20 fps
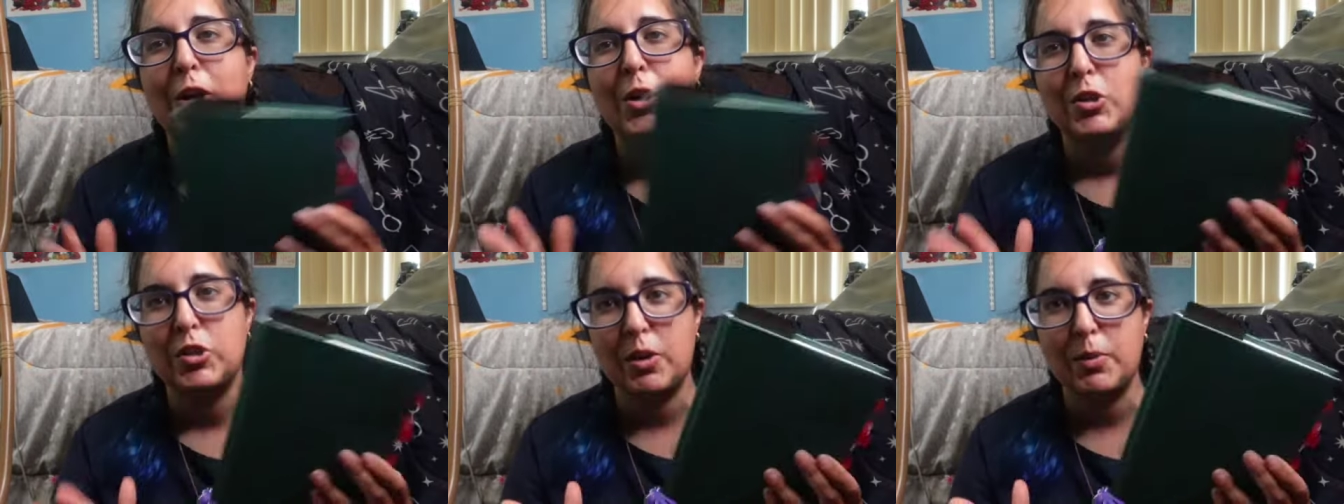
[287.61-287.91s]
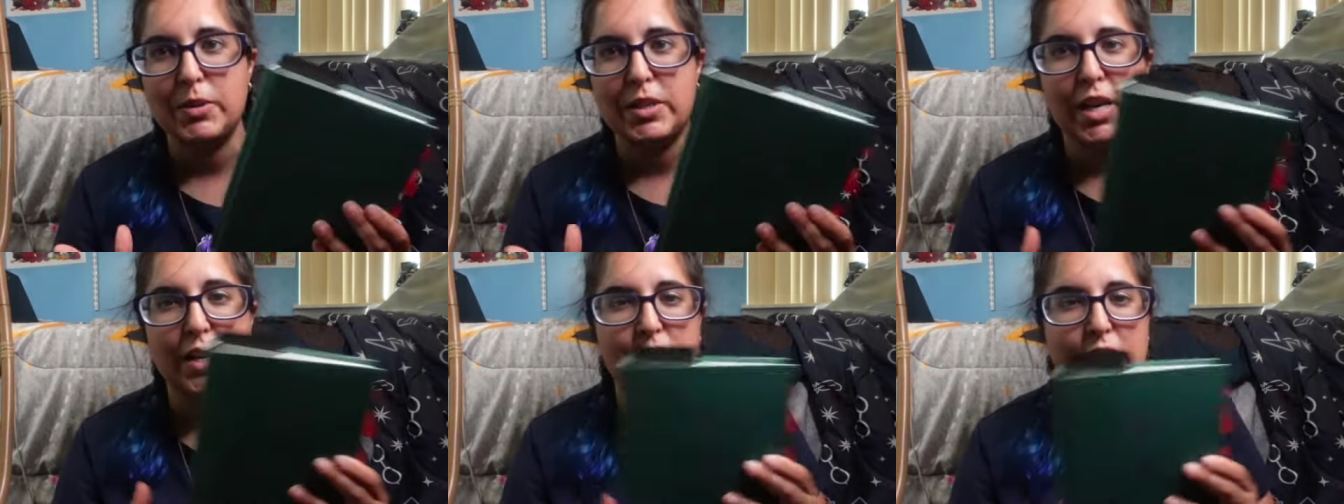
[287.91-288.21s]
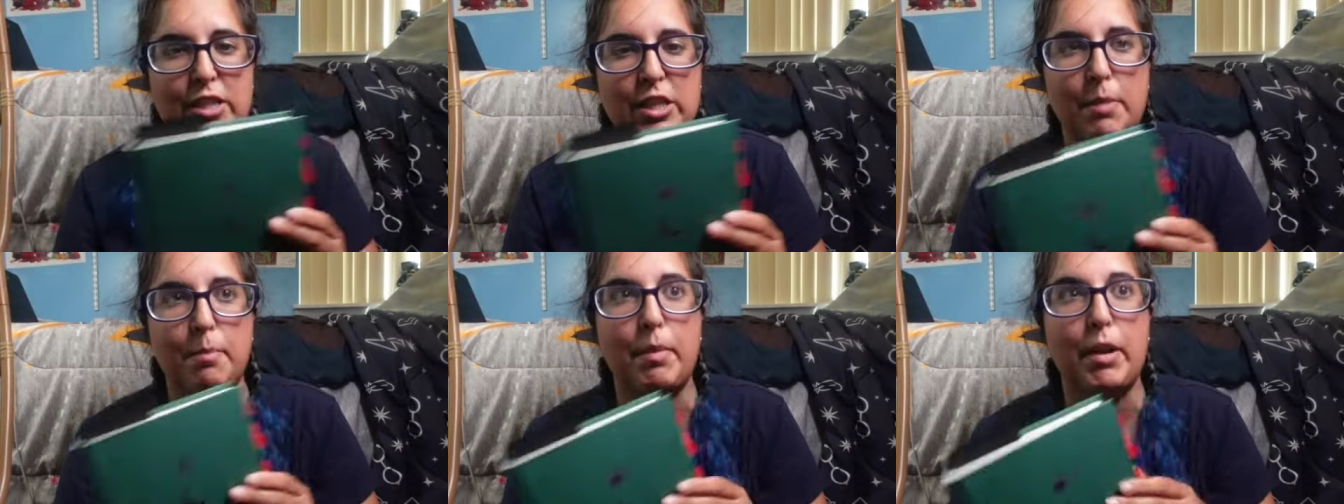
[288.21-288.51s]
so I was
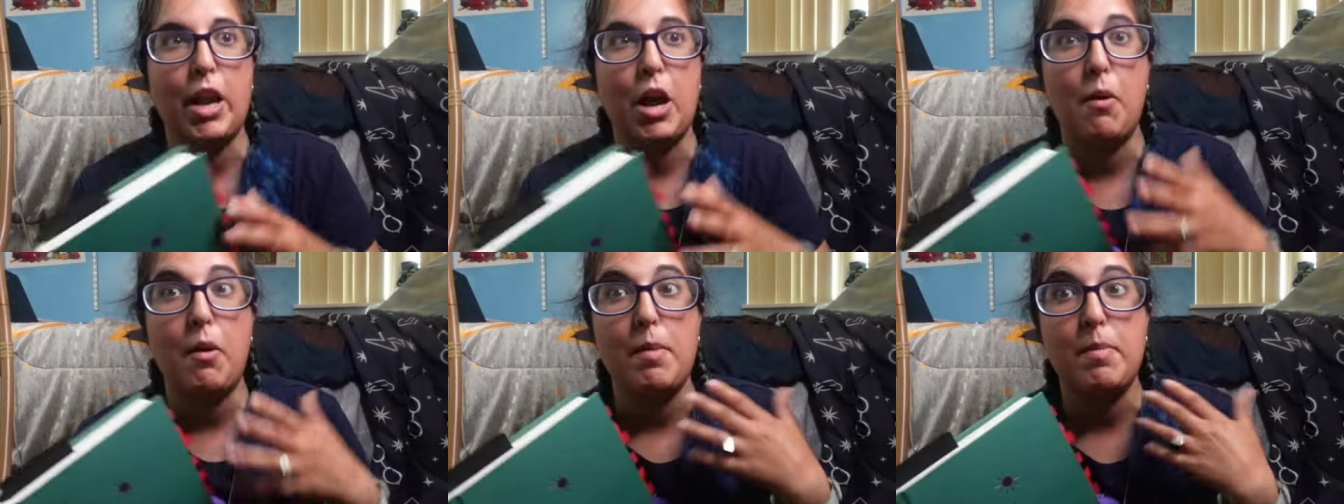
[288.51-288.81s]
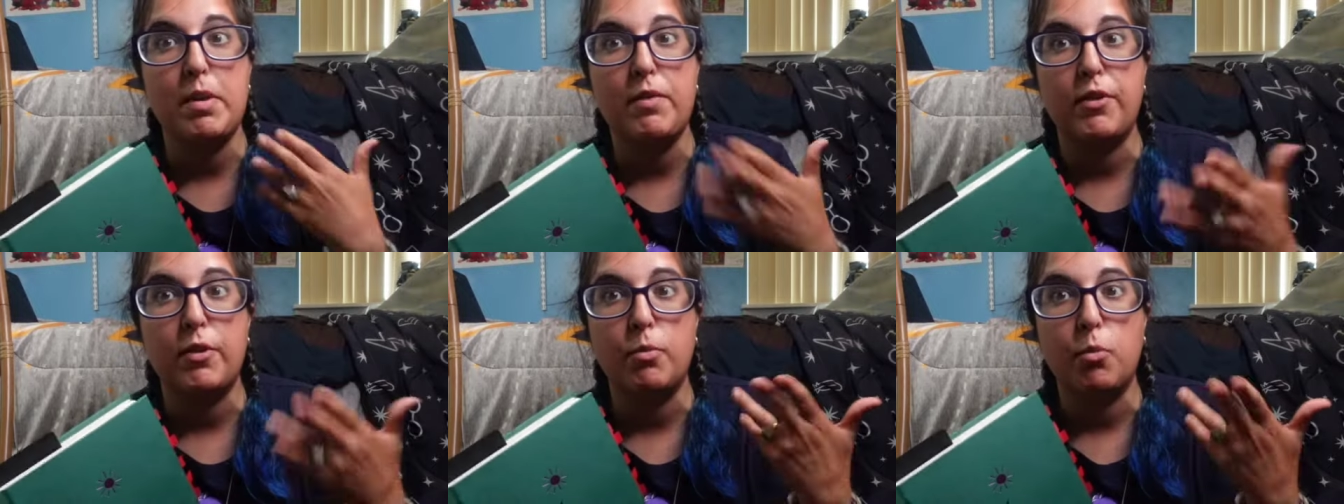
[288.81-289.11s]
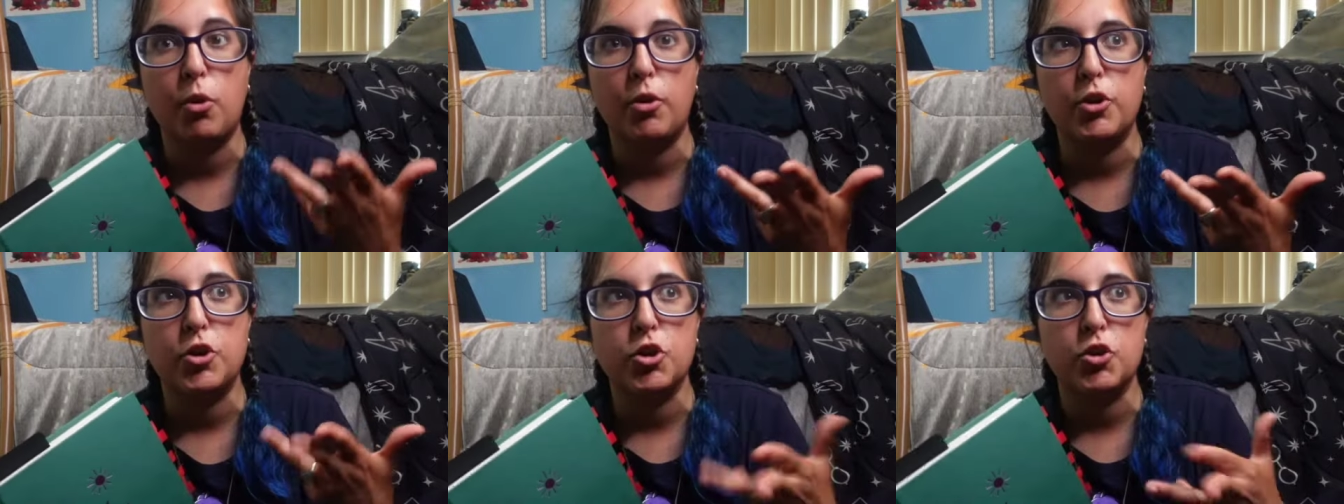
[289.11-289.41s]
hesitant, but now I'm even
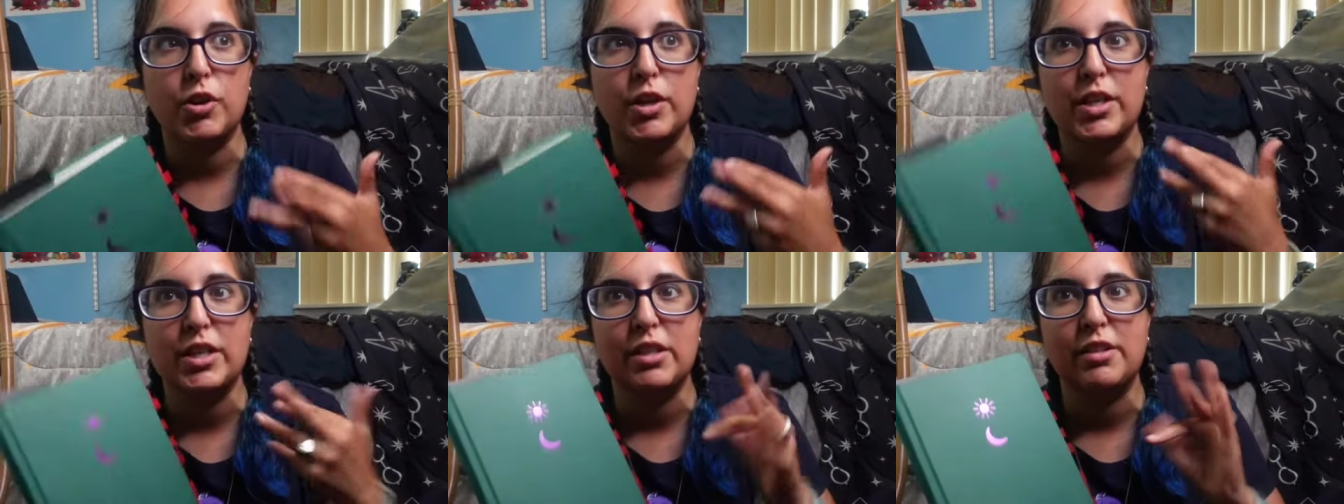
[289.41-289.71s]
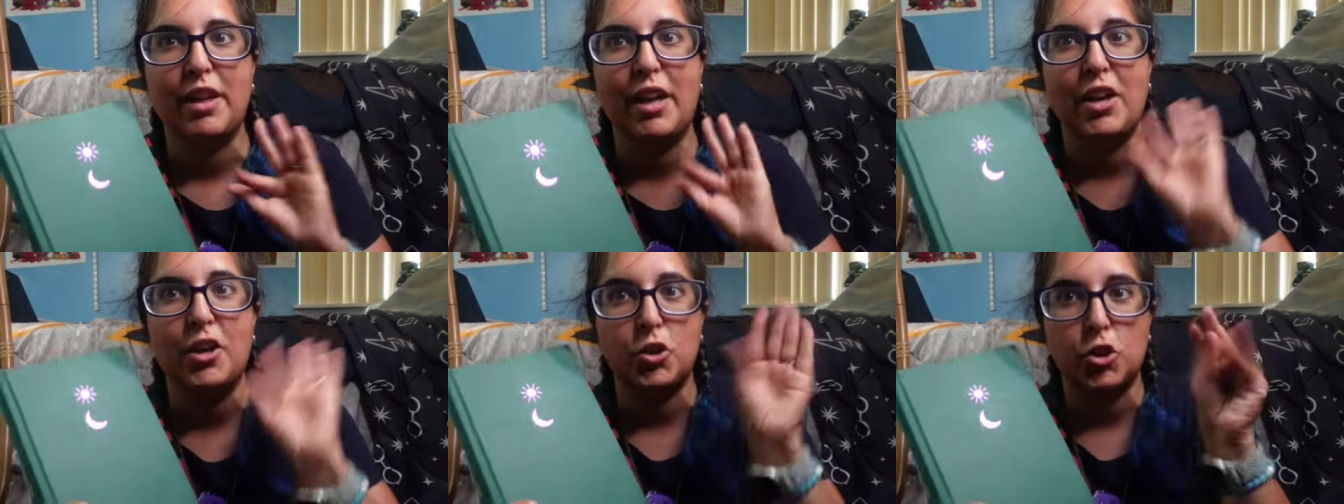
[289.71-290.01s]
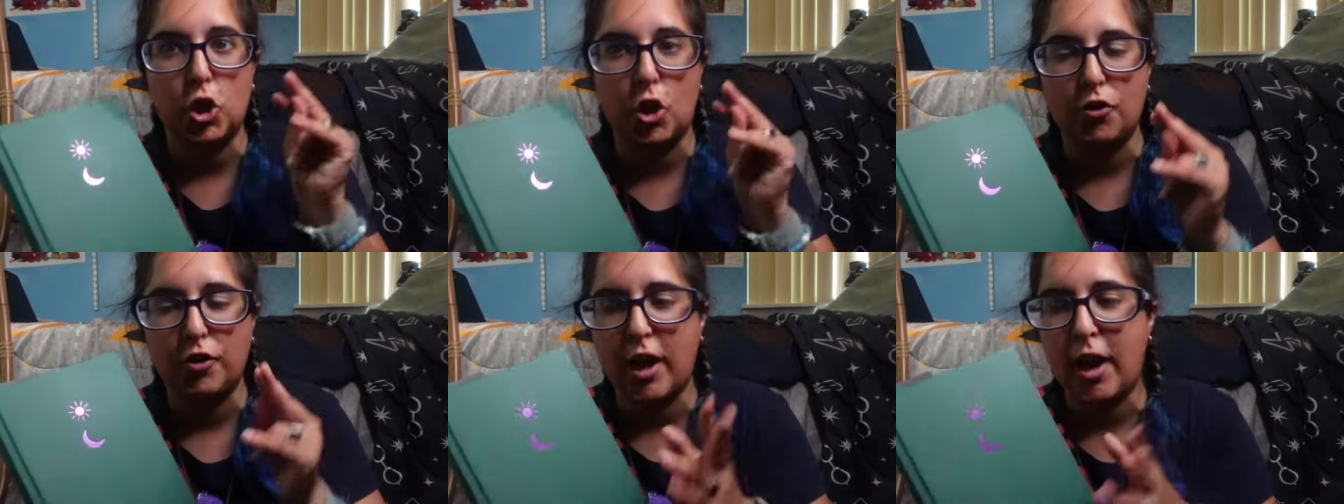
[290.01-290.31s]
more intrigued to like
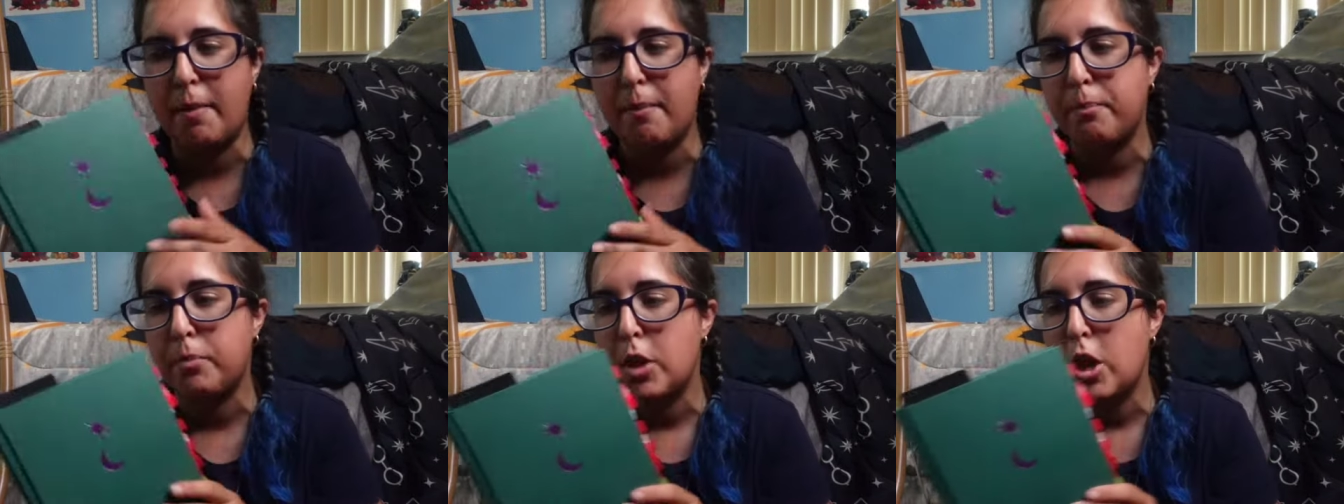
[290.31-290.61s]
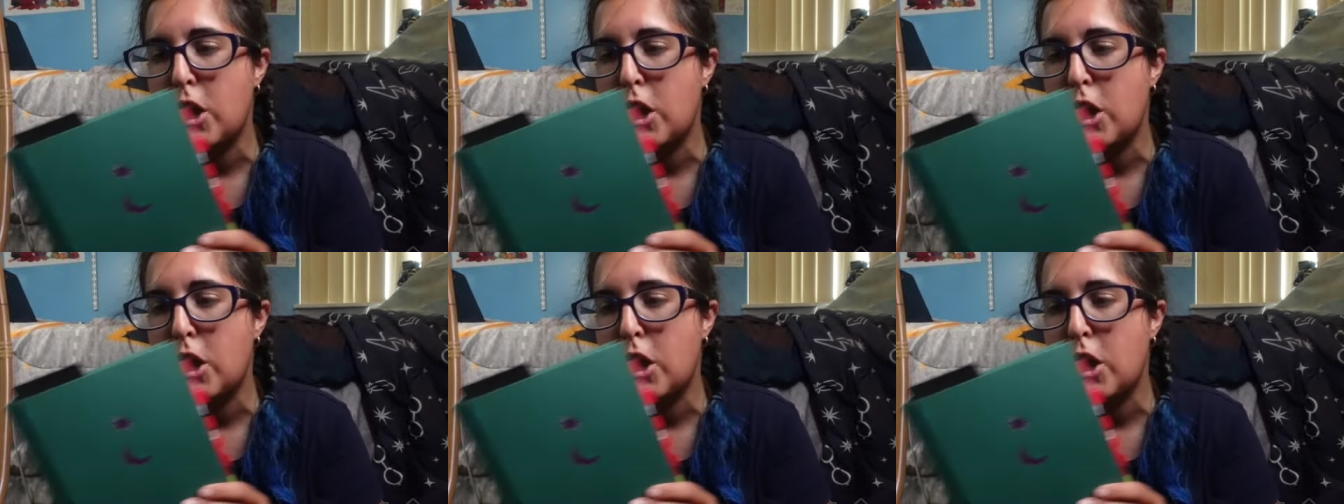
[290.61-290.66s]
start that.